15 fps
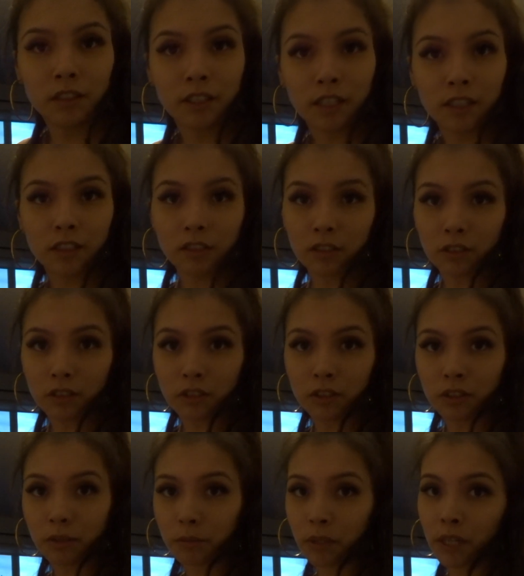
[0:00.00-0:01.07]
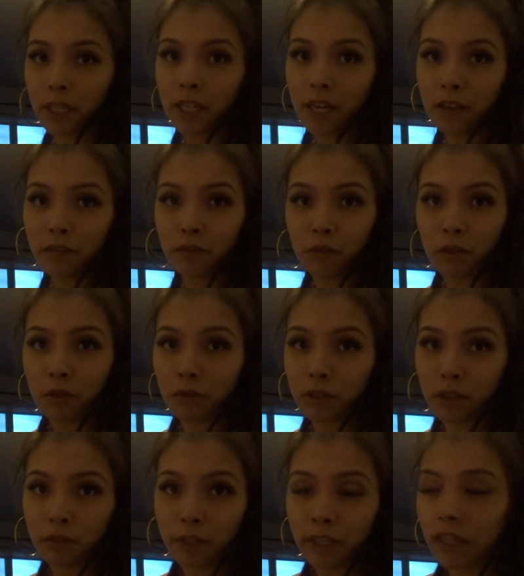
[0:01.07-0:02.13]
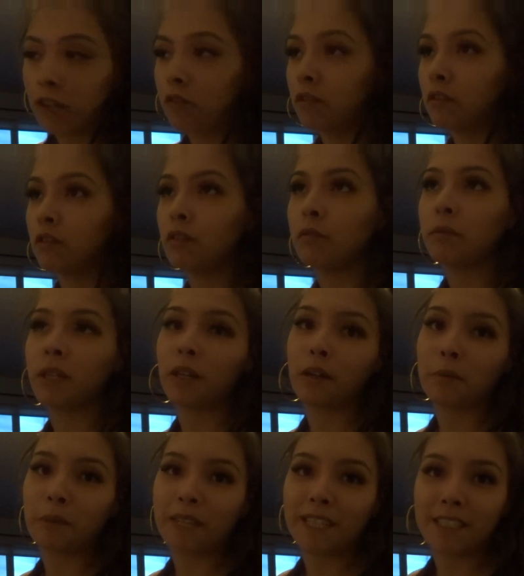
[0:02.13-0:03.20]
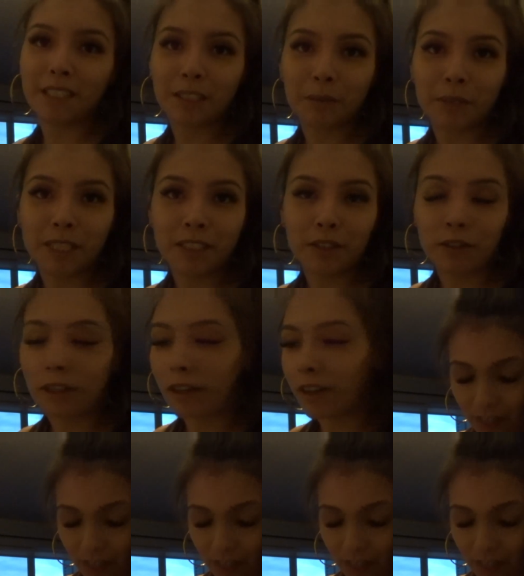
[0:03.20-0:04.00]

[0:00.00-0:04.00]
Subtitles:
get a serger, but I can't afford one right now. Oh my god, my kids are being so loud.